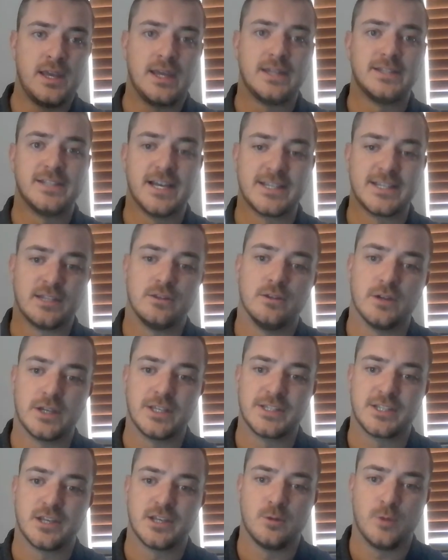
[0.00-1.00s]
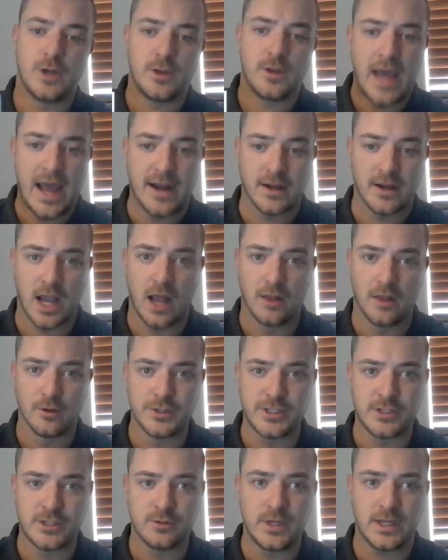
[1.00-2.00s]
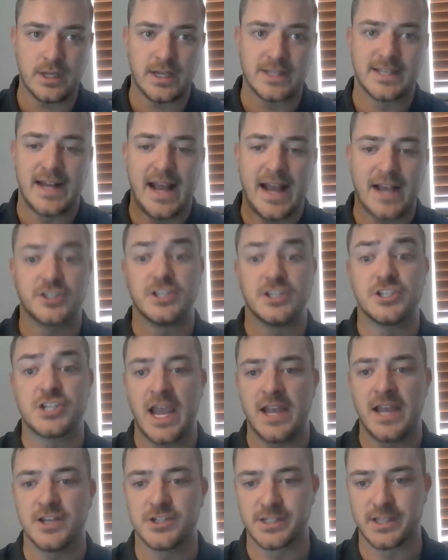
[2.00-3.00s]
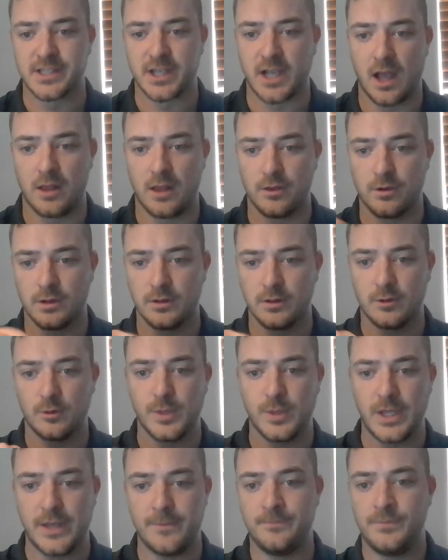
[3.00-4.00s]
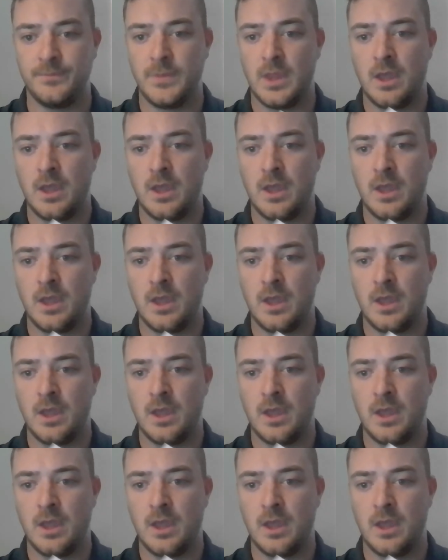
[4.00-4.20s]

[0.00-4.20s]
It doesn't look as good when you add color to it, because it actually changes the color a little bit.